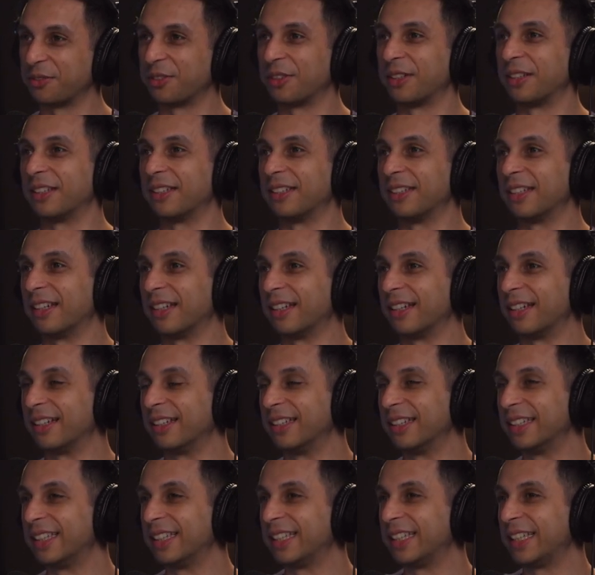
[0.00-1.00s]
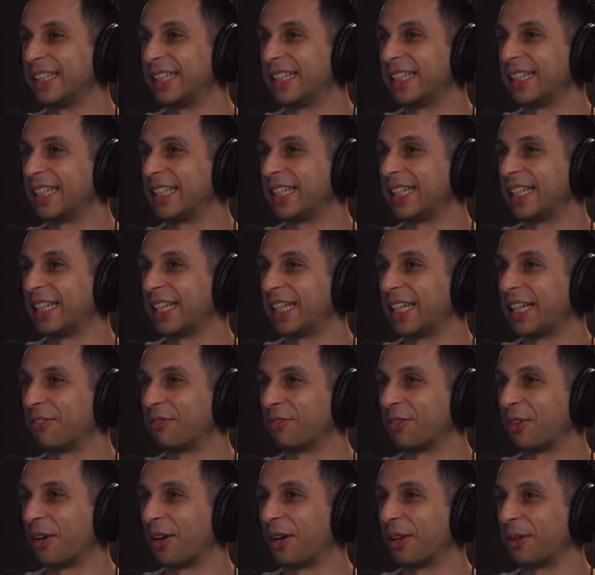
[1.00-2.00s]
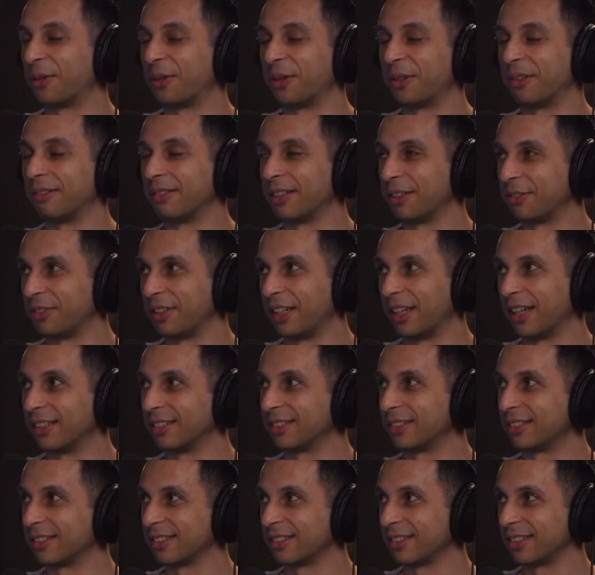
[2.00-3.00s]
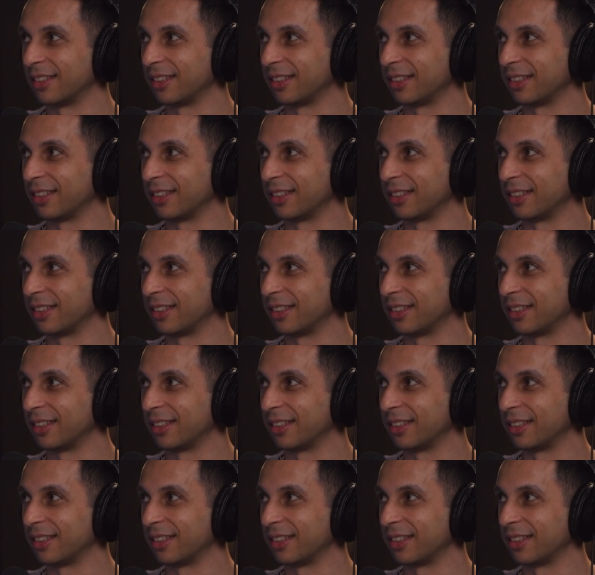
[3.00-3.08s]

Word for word: And if not, or if yes,